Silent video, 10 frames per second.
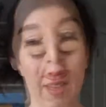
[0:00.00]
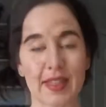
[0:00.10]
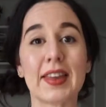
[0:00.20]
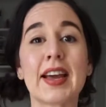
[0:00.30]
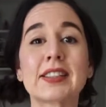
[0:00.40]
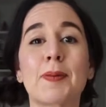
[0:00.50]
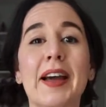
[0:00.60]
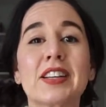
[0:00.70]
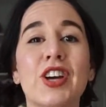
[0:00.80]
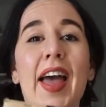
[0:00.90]
The next
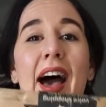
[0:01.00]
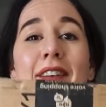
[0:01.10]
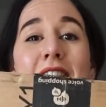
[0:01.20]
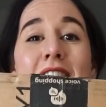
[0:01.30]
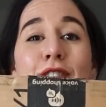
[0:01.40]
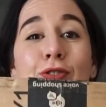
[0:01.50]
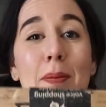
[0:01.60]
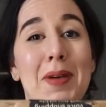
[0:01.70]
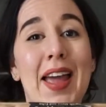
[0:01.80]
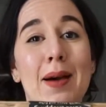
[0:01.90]
package I have is from
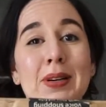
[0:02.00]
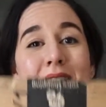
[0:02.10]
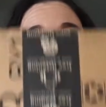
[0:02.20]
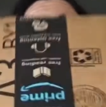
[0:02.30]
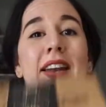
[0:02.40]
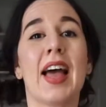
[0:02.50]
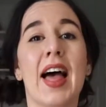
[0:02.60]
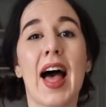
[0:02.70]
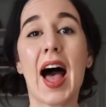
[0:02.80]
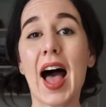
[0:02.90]
Amazon.
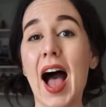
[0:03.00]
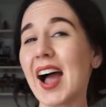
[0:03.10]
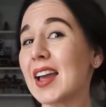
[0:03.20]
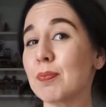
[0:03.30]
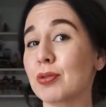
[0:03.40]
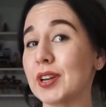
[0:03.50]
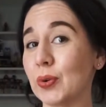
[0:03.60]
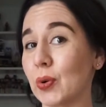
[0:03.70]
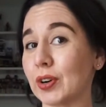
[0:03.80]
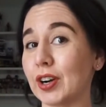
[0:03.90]
I
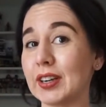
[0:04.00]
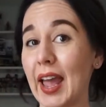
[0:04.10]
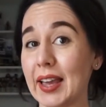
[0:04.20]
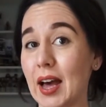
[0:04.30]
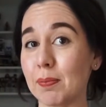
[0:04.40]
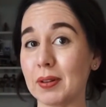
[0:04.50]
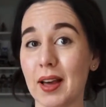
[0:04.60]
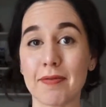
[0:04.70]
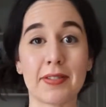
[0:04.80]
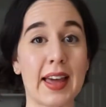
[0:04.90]
pre-ordered a couple
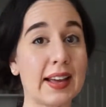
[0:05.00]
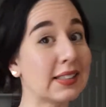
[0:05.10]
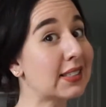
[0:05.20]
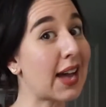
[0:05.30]
of things